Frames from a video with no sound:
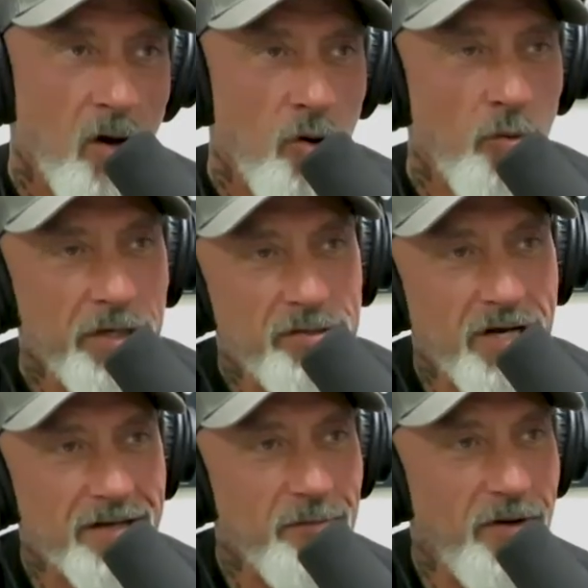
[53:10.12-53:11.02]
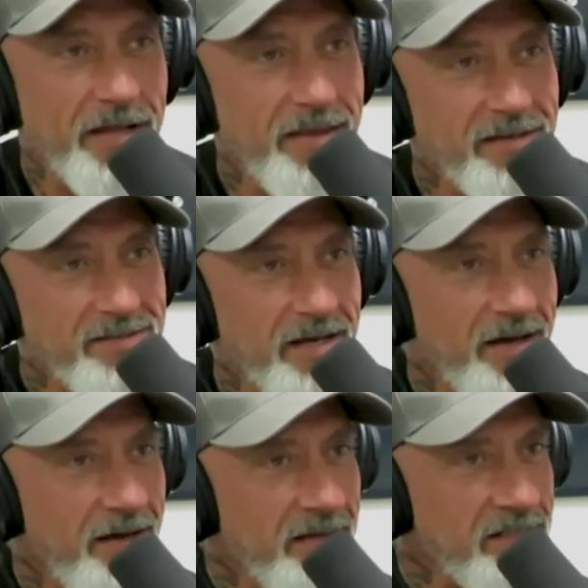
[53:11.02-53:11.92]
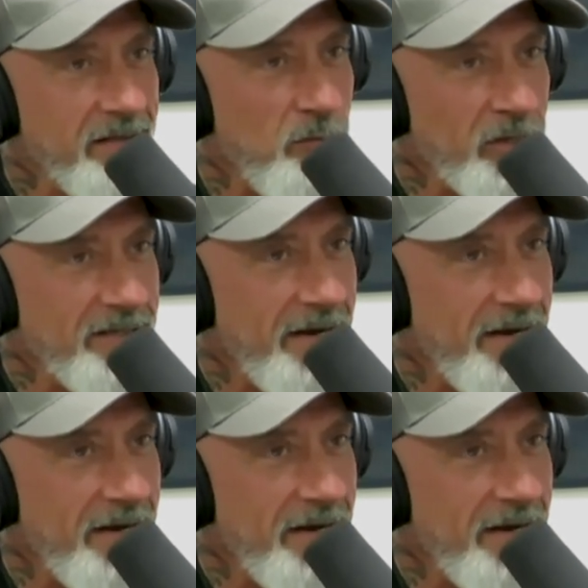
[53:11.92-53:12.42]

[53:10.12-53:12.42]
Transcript: Who were you talking with? Is uh, is it the Muay Thai